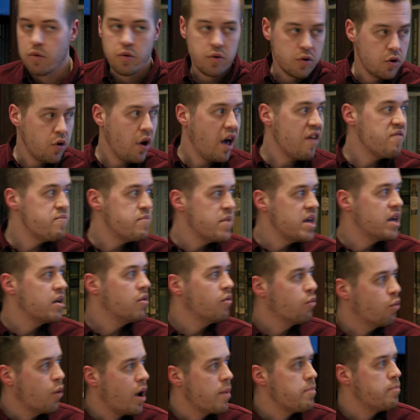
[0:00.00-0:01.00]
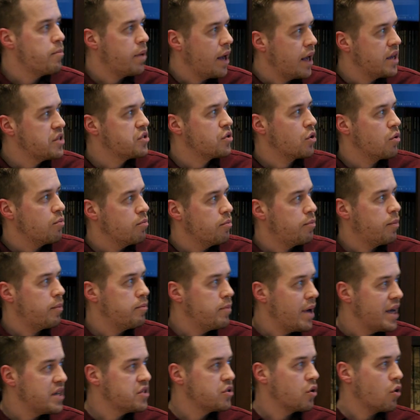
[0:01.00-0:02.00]
you have big
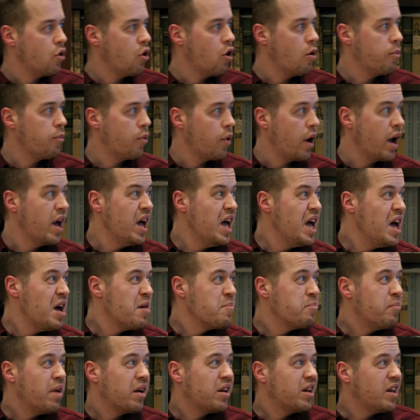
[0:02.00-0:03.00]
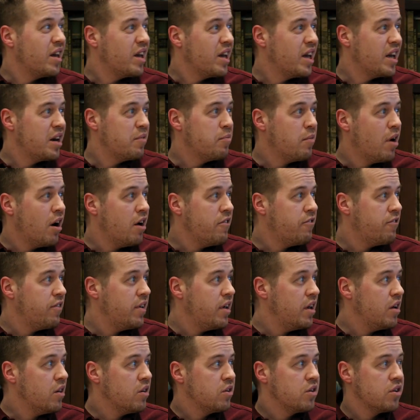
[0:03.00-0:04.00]
web-based corpora, but in my
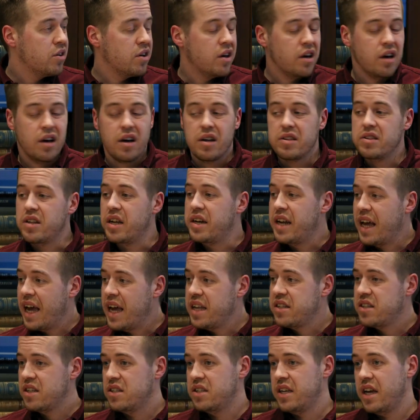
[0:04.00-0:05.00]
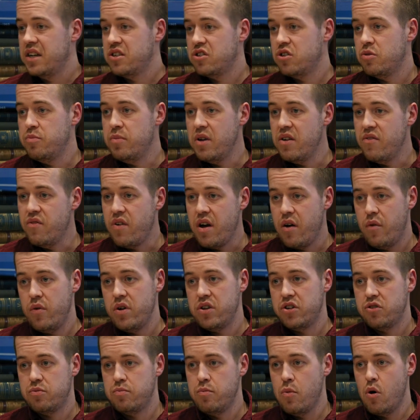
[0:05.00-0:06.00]
field the data tends to be
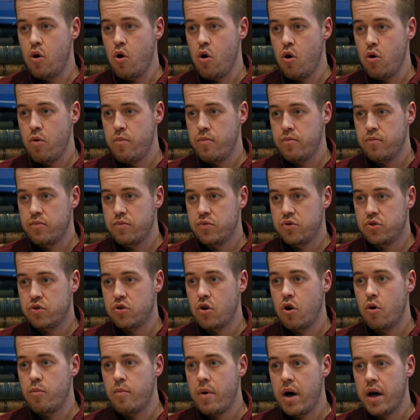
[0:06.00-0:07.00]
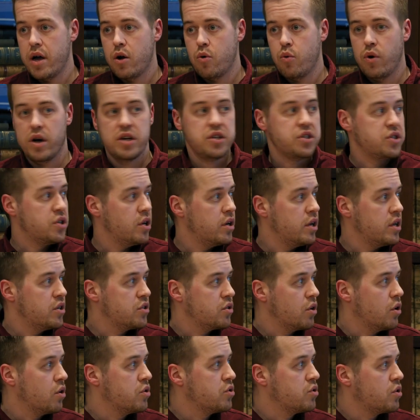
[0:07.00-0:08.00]
very small. So my question
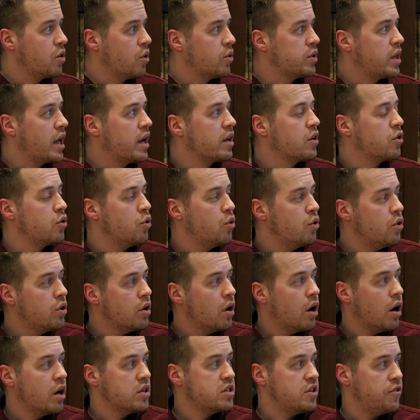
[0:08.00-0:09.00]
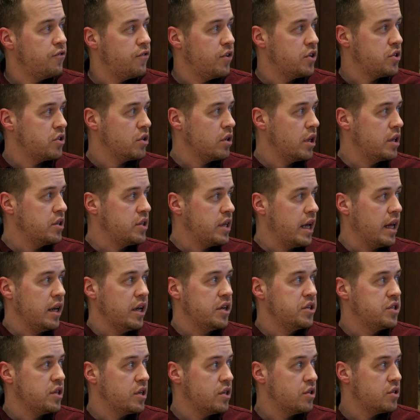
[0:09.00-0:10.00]
is also that could artificial
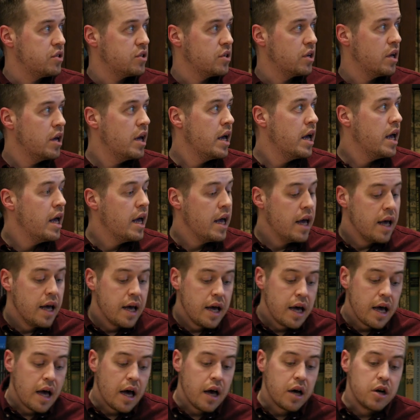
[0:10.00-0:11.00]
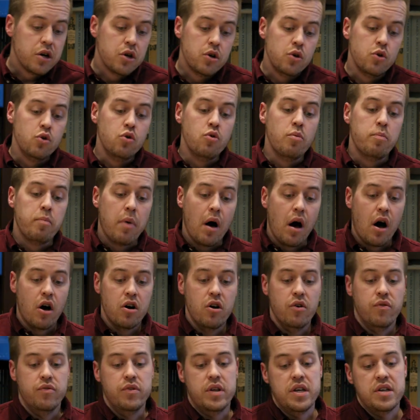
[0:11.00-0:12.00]
intelligence do
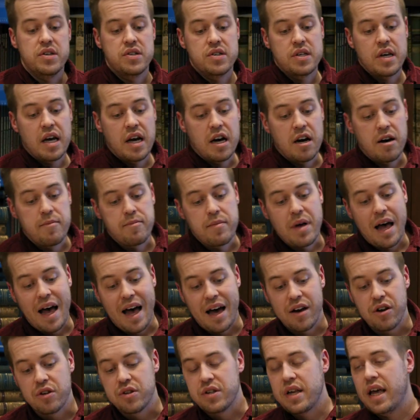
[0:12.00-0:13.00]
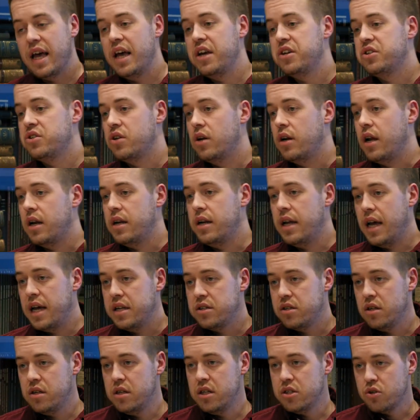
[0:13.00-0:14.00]
part of this annotation and
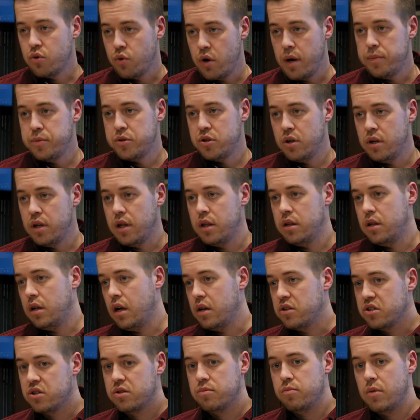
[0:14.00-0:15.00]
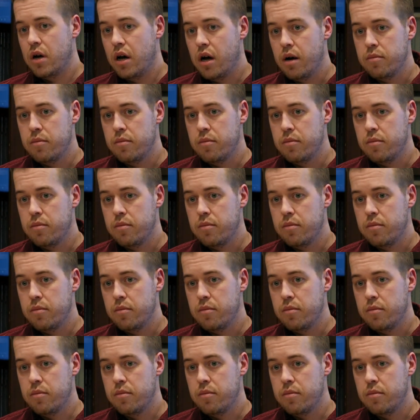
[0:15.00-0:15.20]
data description, and thus